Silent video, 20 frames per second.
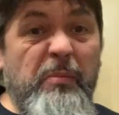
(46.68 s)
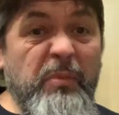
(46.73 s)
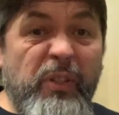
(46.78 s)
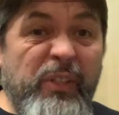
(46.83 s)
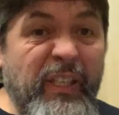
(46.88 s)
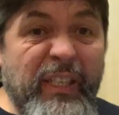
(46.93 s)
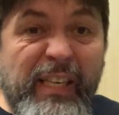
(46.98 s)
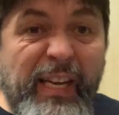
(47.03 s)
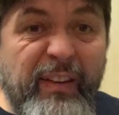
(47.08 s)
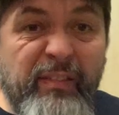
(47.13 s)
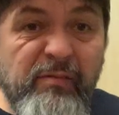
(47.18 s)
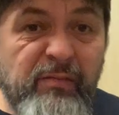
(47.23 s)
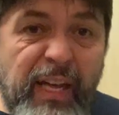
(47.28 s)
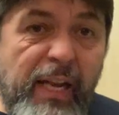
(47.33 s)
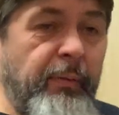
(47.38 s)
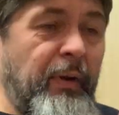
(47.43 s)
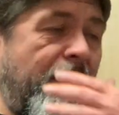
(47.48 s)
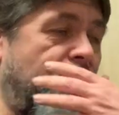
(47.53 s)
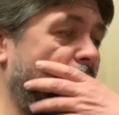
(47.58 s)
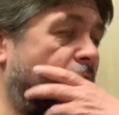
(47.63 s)
I'm doing it now.
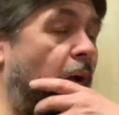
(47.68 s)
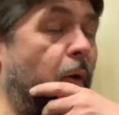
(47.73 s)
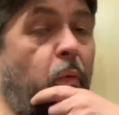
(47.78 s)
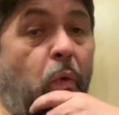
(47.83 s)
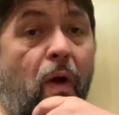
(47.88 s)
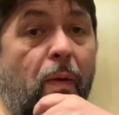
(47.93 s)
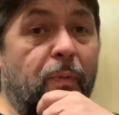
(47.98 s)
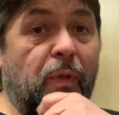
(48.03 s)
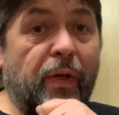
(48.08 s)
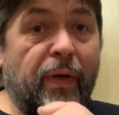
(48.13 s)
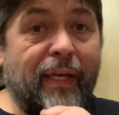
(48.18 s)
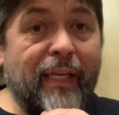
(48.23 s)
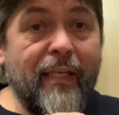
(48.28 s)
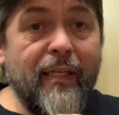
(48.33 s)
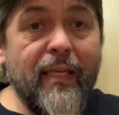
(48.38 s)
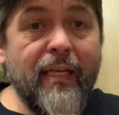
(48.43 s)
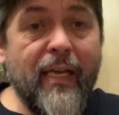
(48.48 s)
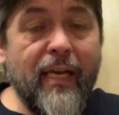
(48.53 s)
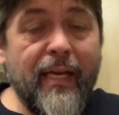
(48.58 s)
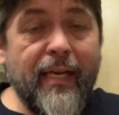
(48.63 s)
Anyway, so what I'm
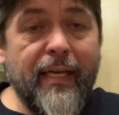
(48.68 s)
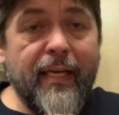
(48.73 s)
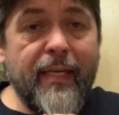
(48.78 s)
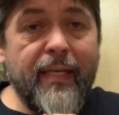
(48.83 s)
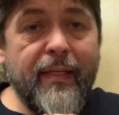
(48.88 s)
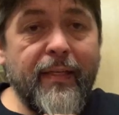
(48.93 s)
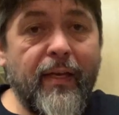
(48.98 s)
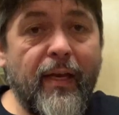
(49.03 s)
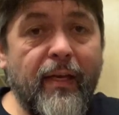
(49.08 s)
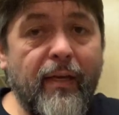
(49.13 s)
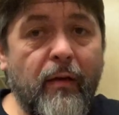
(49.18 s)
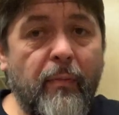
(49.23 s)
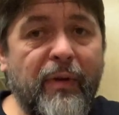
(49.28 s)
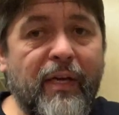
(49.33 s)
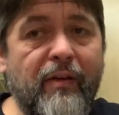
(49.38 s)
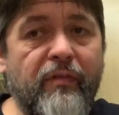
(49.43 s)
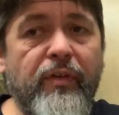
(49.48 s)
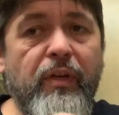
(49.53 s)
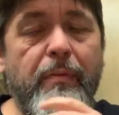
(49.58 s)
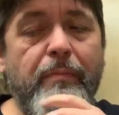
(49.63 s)
doing is a little
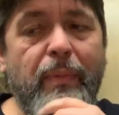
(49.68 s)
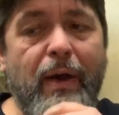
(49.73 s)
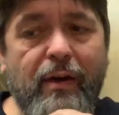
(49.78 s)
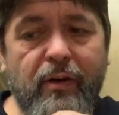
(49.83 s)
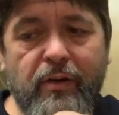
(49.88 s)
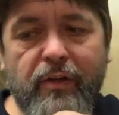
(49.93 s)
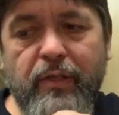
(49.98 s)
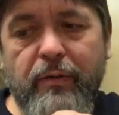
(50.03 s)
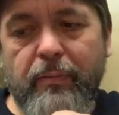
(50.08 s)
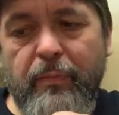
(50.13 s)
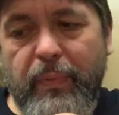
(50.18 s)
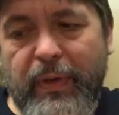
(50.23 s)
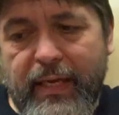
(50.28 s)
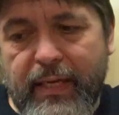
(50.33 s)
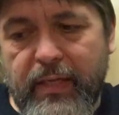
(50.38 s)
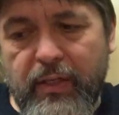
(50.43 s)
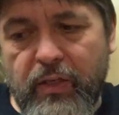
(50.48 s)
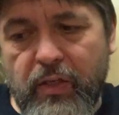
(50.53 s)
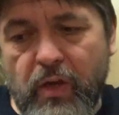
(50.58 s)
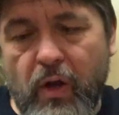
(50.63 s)
bit of comparison
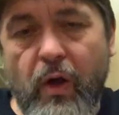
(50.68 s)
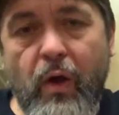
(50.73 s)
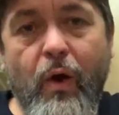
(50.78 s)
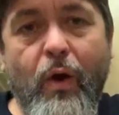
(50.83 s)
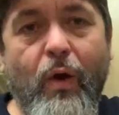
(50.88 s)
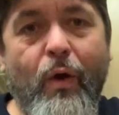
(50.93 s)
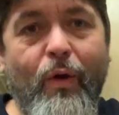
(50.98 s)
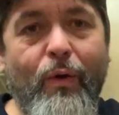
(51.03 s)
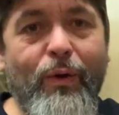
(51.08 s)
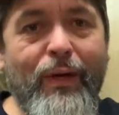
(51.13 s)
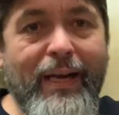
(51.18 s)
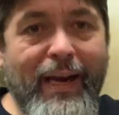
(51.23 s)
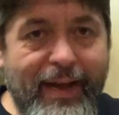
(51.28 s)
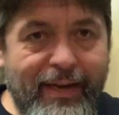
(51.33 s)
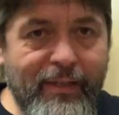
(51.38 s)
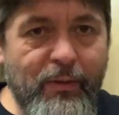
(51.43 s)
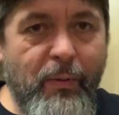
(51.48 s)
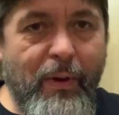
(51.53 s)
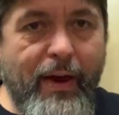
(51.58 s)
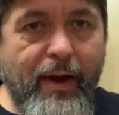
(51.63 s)
piece on
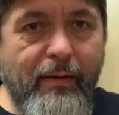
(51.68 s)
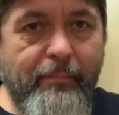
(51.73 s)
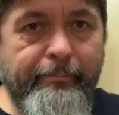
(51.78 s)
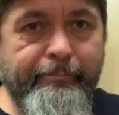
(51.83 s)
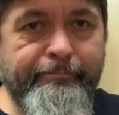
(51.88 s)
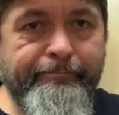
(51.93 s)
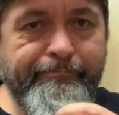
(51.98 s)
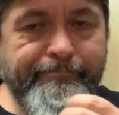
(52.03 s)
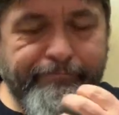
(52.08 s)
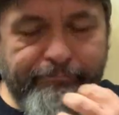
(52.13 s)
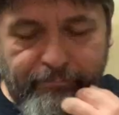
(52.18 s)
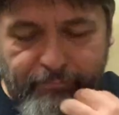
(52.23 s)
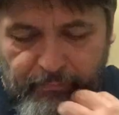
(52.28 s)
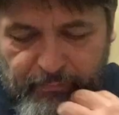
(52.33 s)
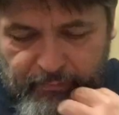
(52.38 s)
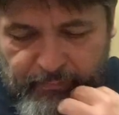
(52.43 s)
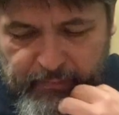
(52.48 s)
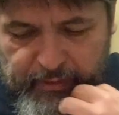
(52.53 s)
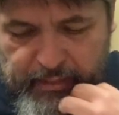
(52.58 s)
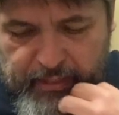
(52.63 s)
glassware.
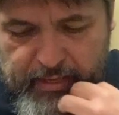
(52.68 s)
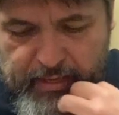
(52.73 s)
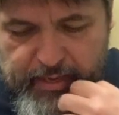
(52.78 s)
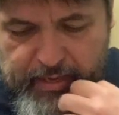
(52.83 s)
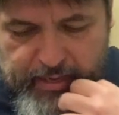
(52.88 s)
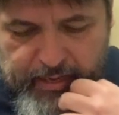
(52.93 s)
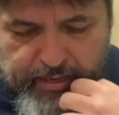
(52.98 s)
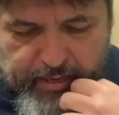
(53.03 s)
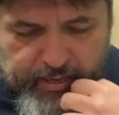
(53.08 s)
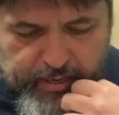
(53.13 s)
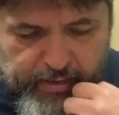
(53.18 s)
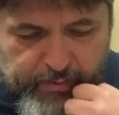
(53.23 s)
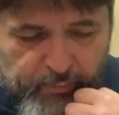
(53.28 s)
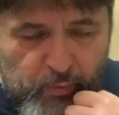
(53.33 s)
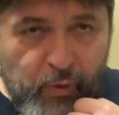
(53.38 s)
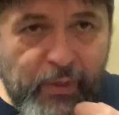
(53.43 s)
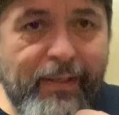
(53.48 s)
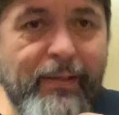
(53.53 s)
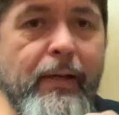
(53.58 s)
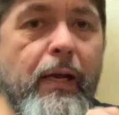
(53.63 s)
Hello,
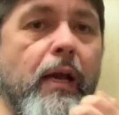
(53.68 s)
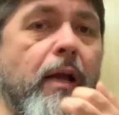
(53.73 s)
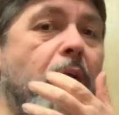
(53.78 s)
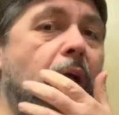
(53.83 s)
Morgan.